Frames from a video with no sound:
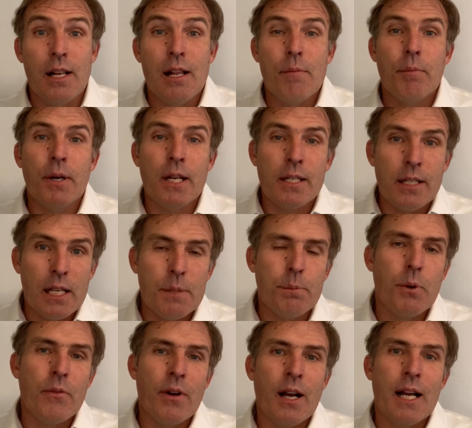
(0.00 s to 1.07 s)
but it does
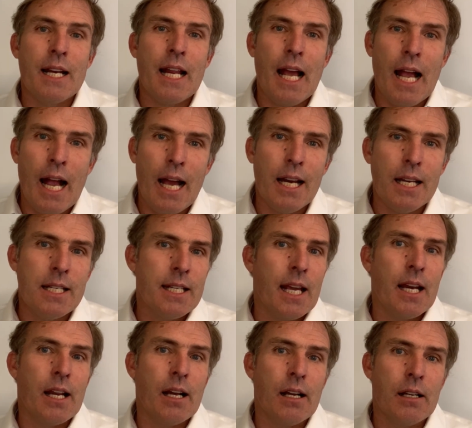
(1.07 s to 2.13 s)
provide added
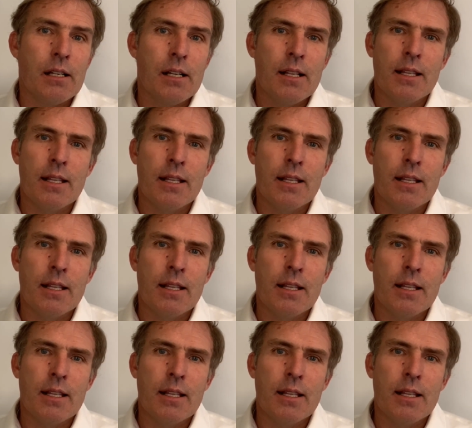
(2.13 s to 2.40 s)
data